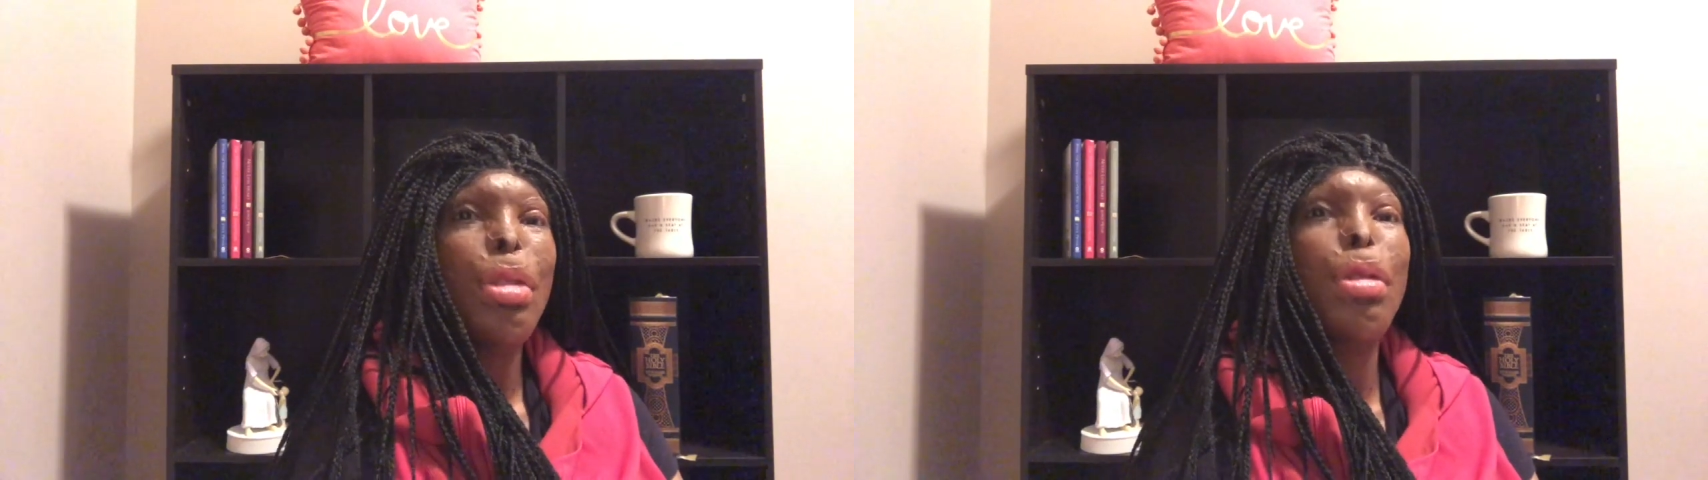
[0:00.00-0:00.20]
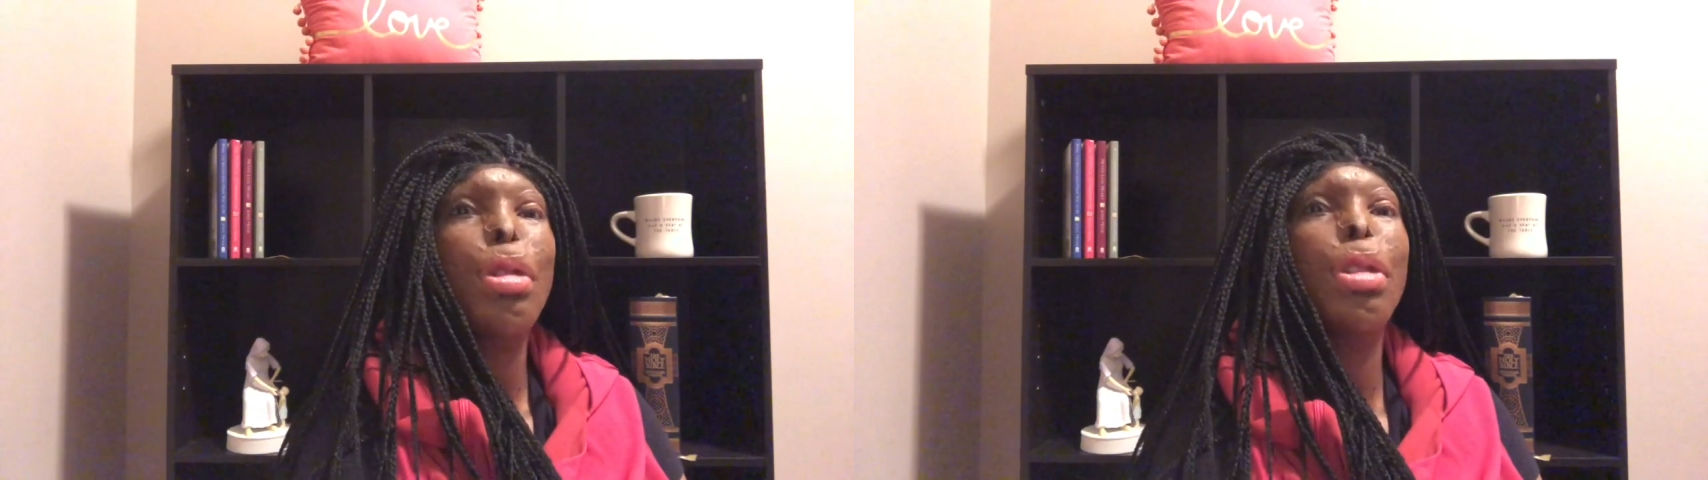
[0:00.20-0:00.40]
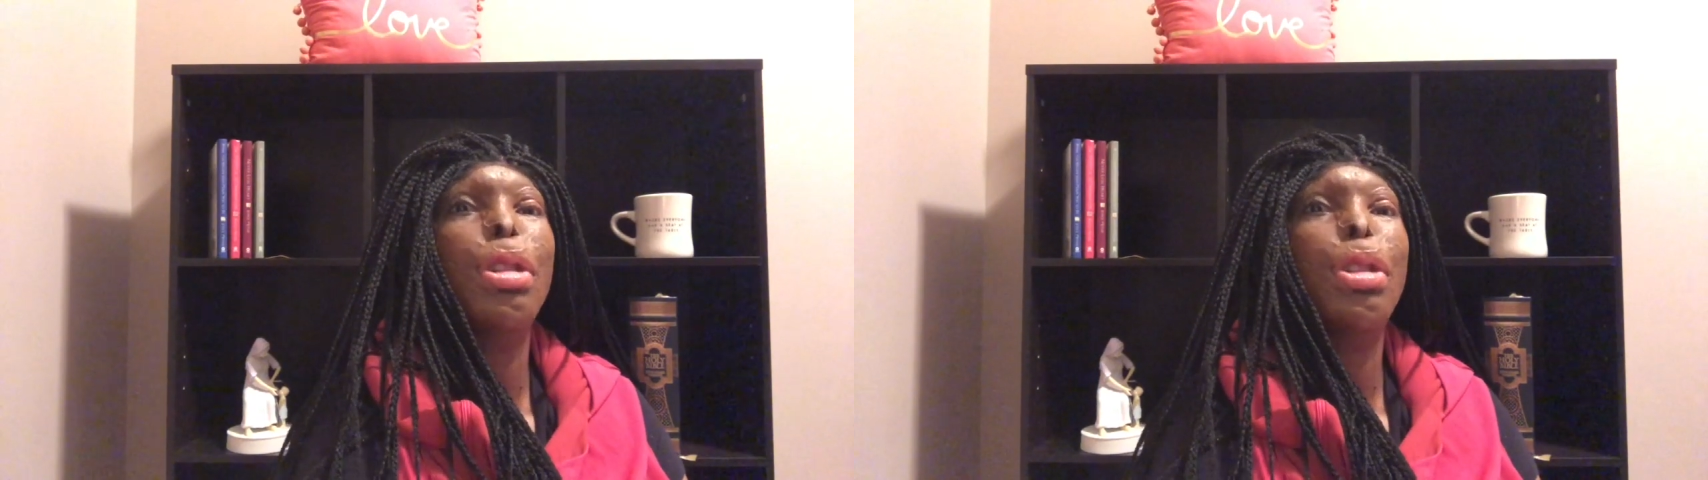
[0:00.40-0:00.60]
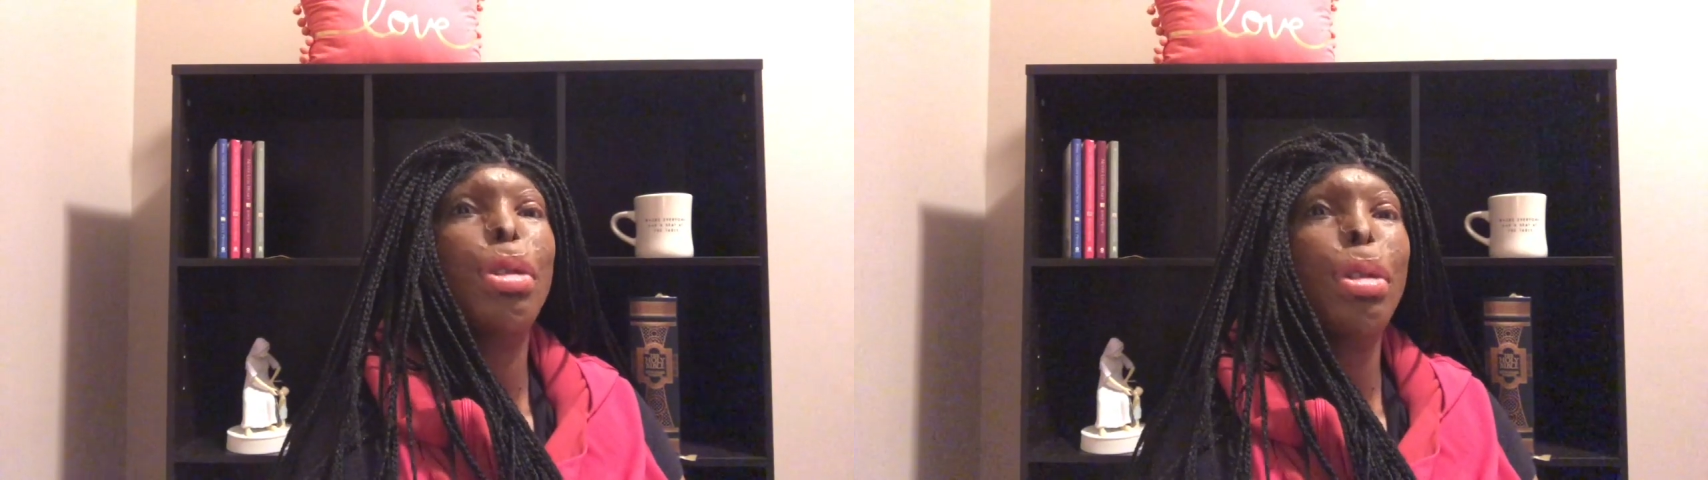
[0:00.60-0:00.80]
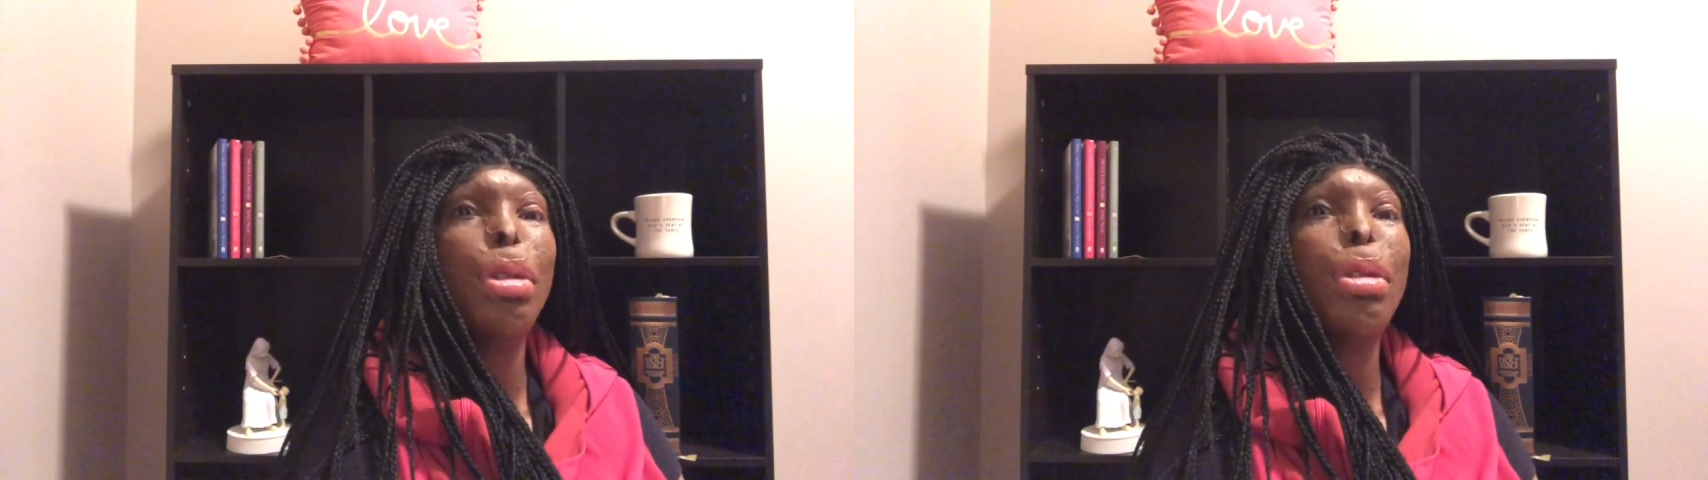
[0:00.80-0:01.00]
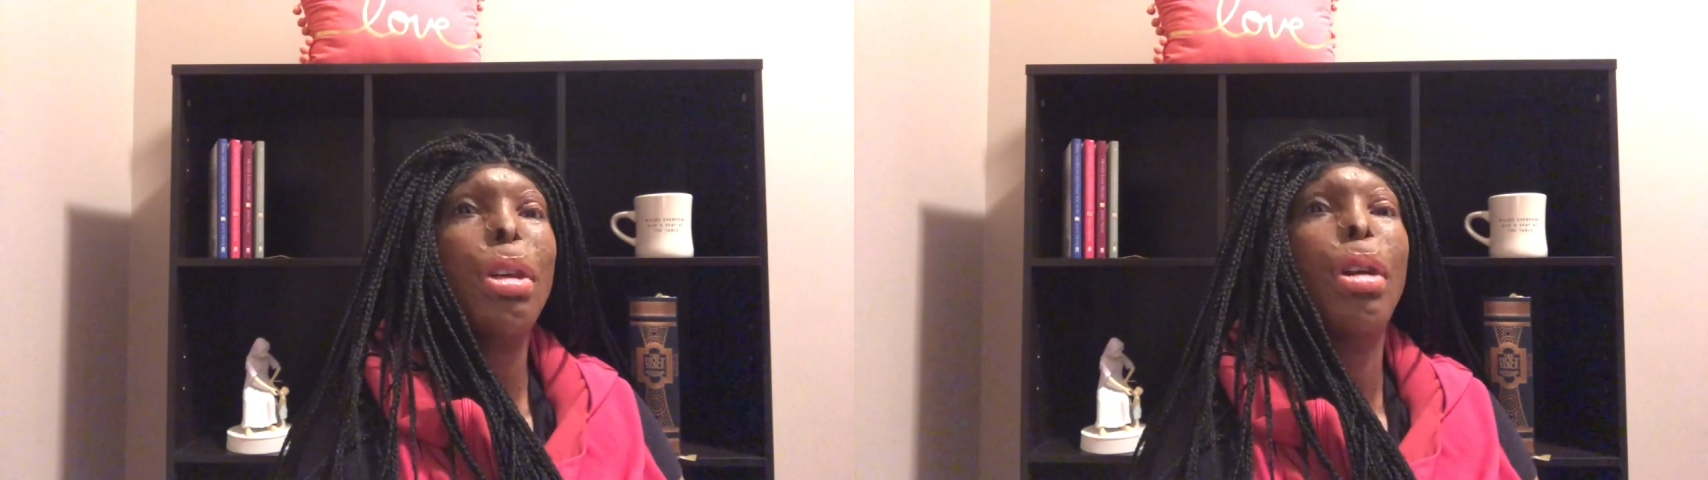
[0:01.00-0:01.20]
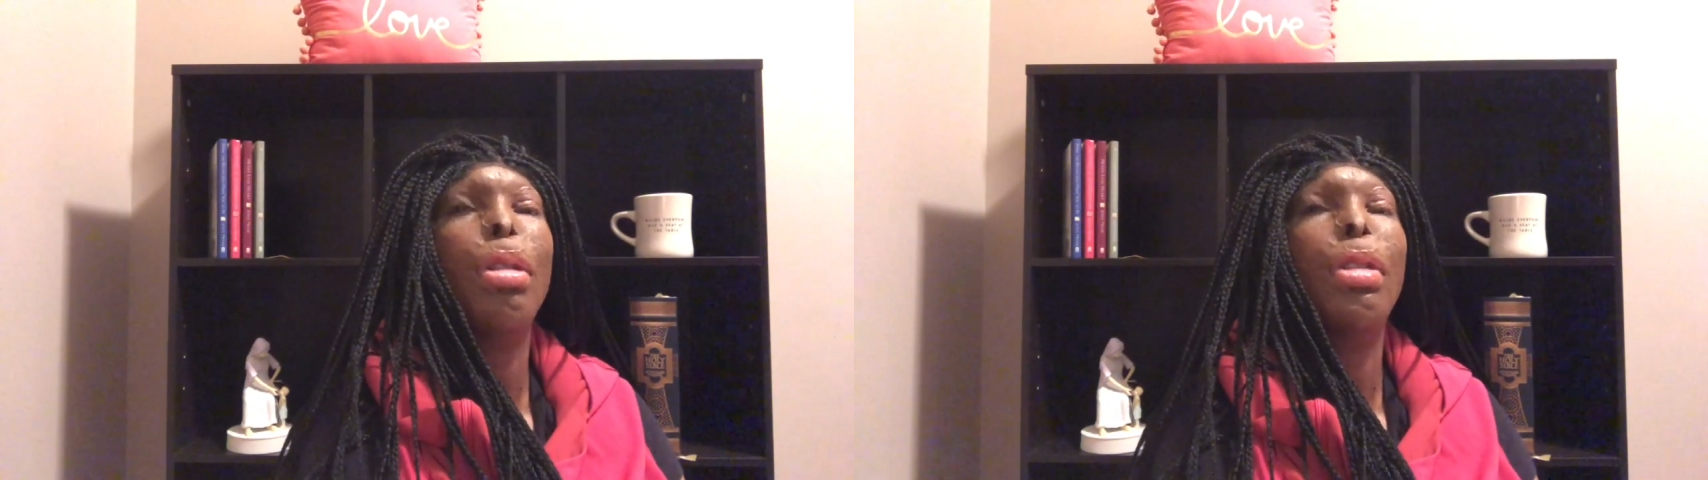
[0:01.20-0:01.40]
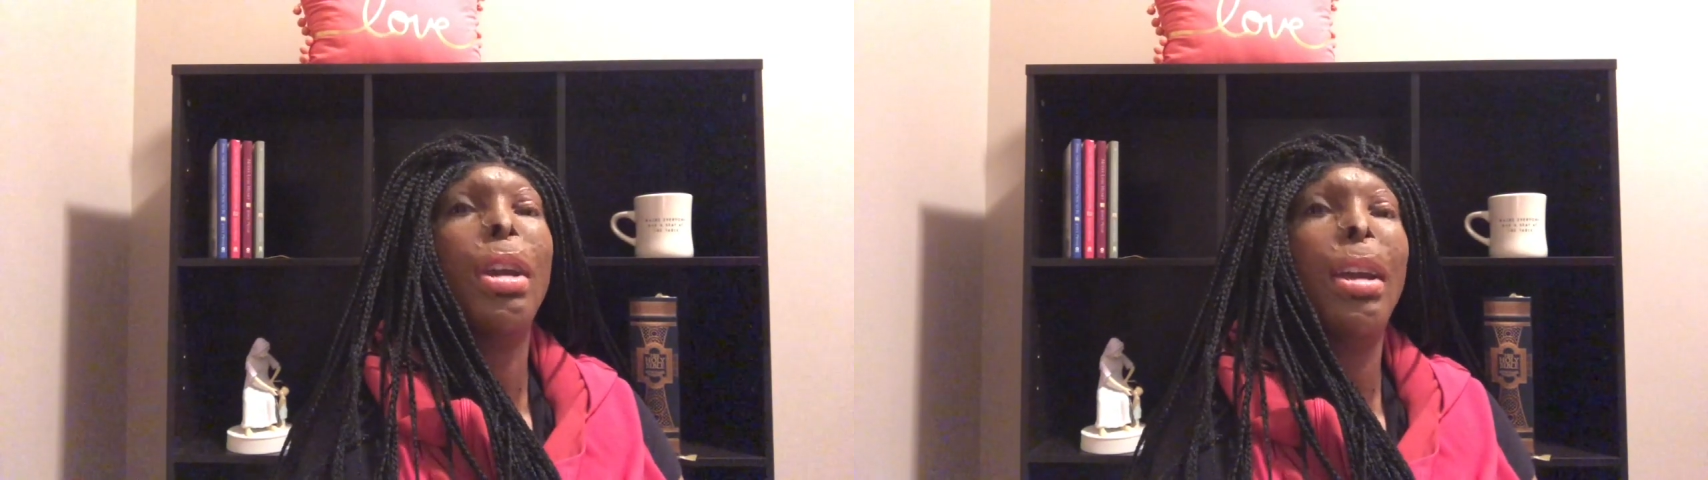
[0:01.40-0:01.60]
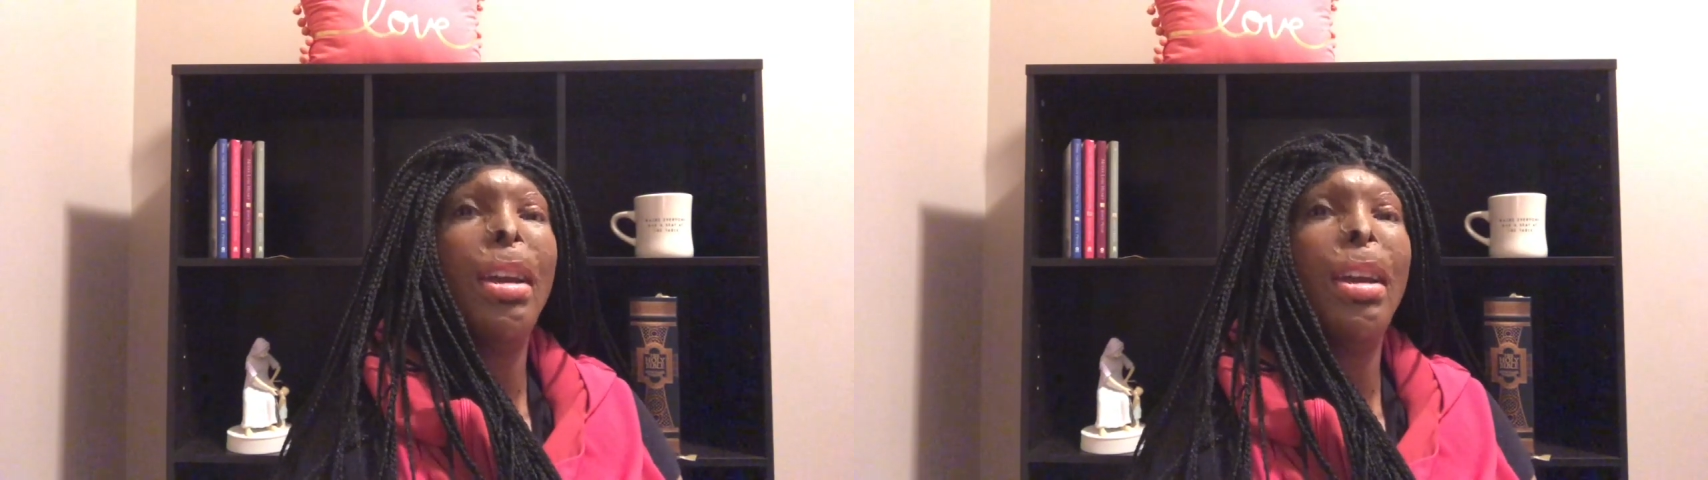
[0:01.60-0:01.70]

for the truth over